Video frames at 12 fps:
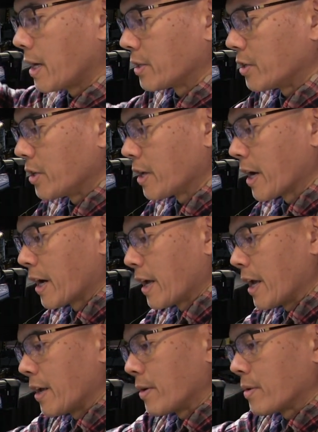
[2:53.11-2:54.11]
Then you get
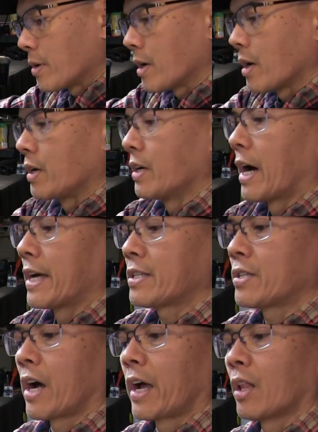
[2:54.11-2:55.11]
a
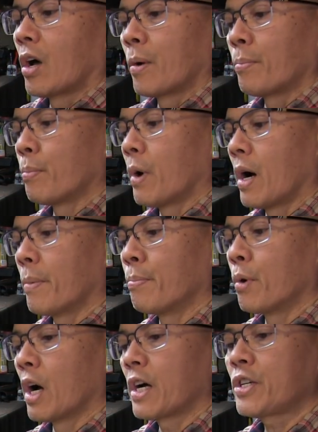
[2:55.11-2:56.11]
nice nylon
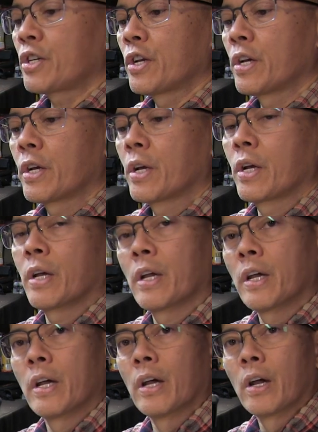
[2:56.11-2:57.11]
brush,
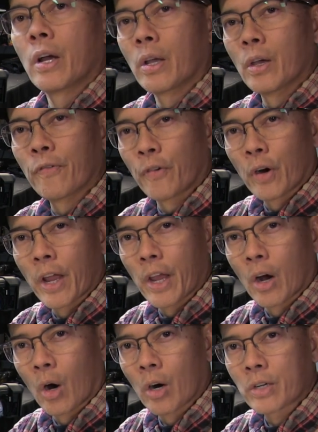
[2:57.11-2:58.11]
good for
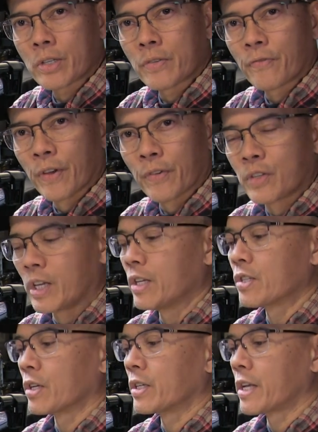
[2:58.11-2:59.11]
ARs,
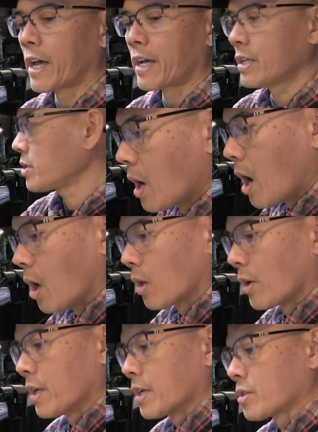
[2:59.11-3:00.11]
15s and 10s. Oh,
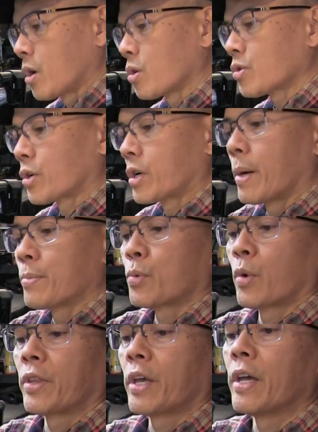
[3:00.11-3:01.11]
look at this. Also comes
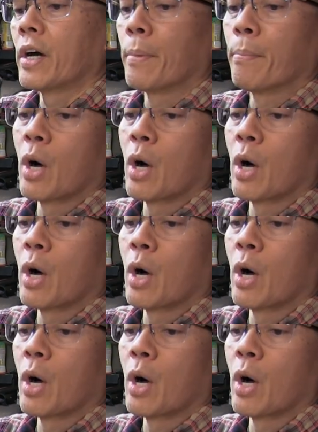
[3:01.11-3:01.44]
with a